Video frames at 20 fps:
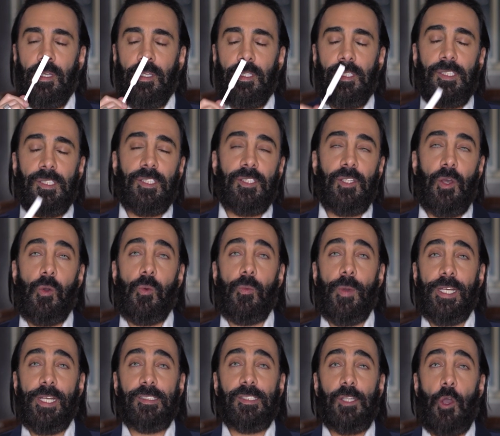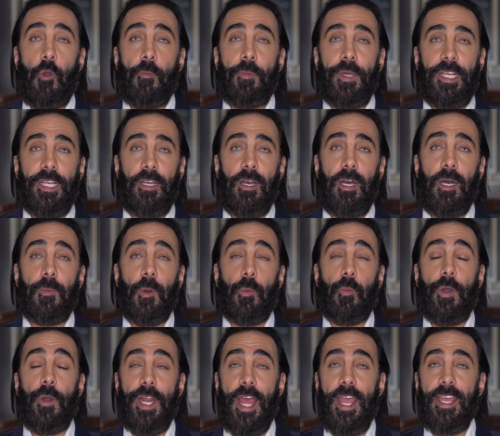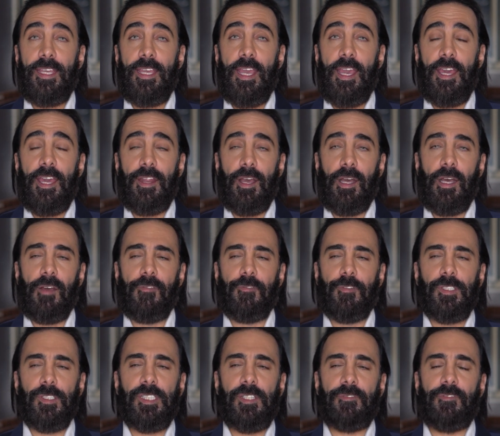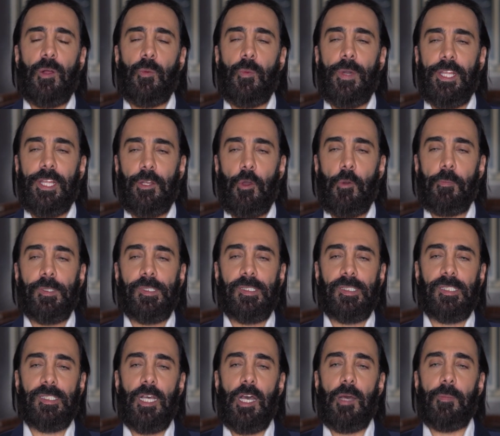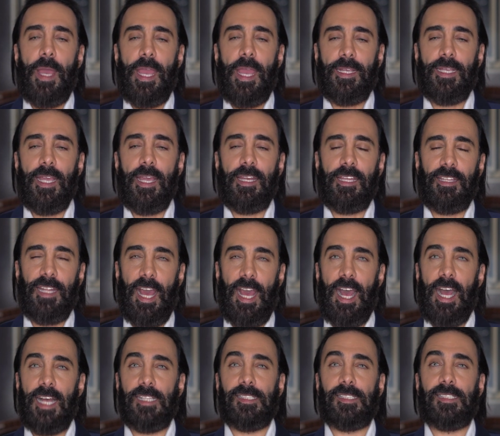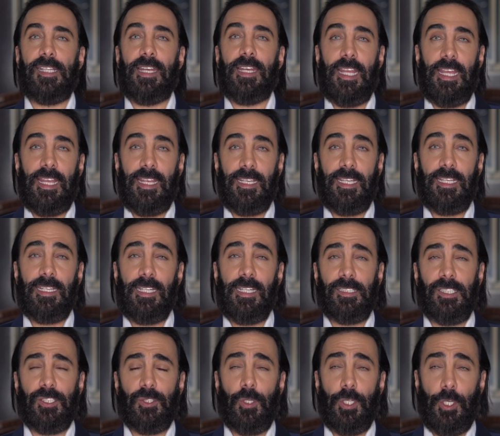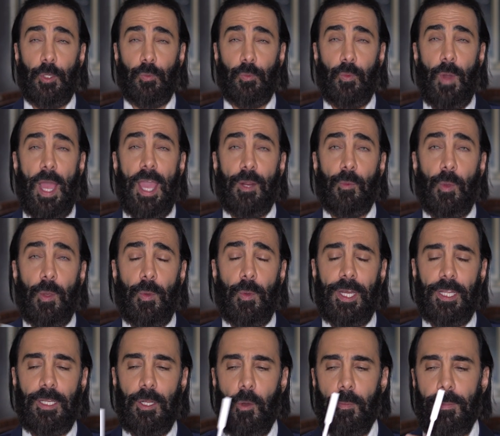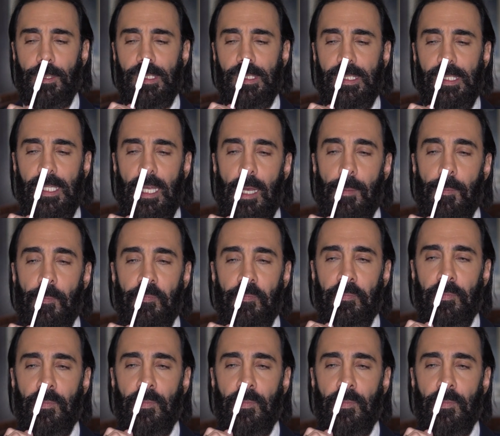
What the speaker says: So when it's opening up, what I get, first of all, when it opens up, again, it has that inkiness to it right away when it opens up.